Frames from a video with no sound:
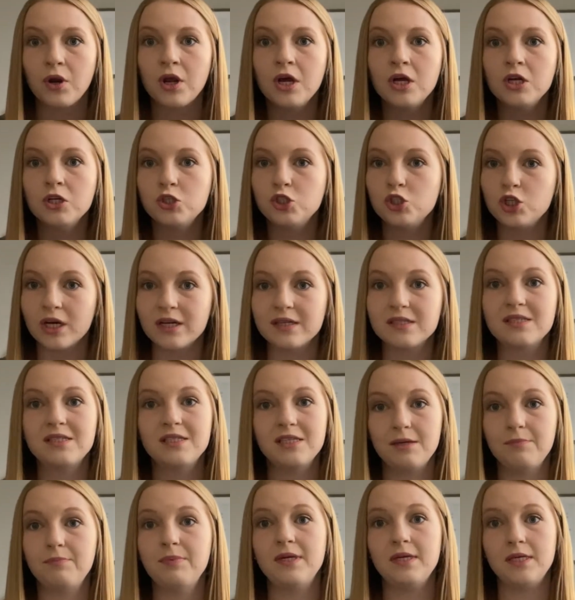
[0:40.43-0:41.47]
just
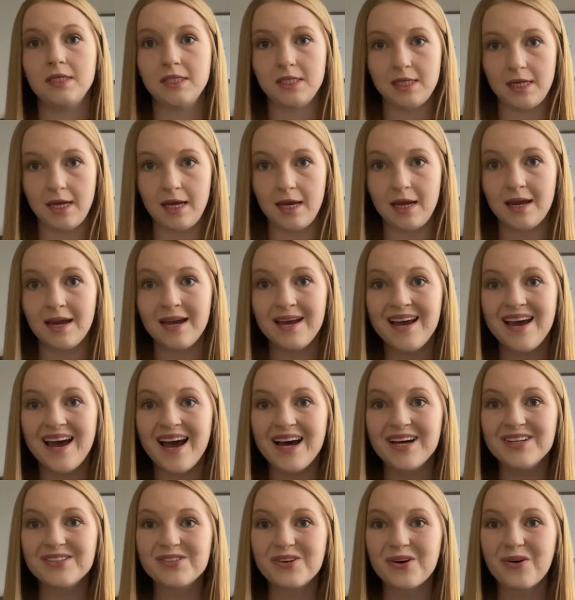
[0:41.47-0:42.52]
DPT.
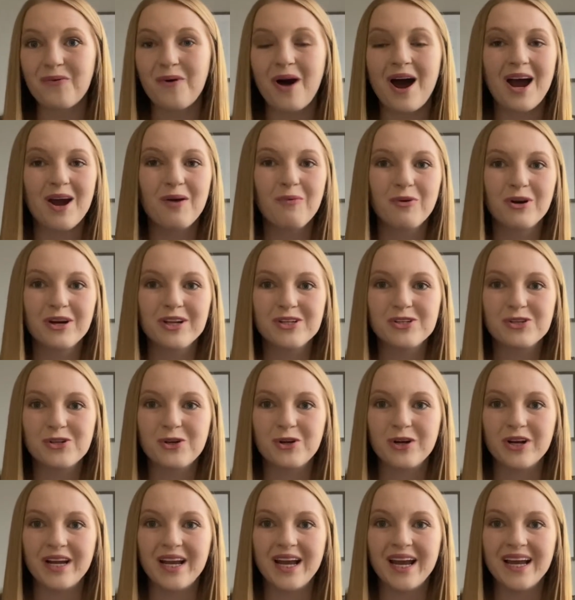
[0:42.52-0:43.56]
And so I wanted to
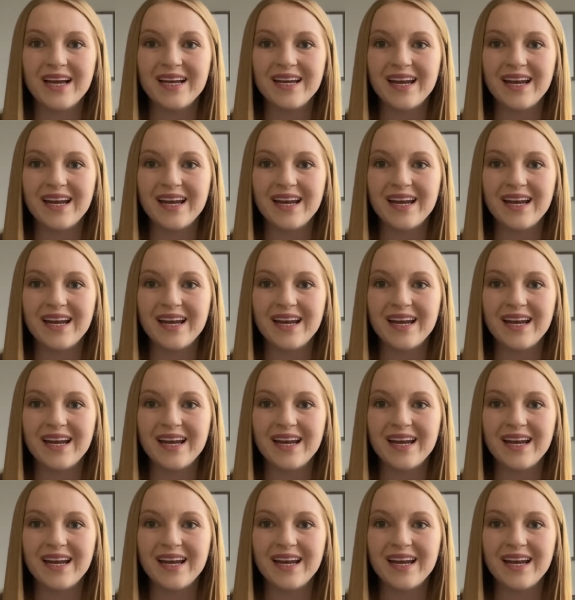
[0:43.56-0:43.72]
create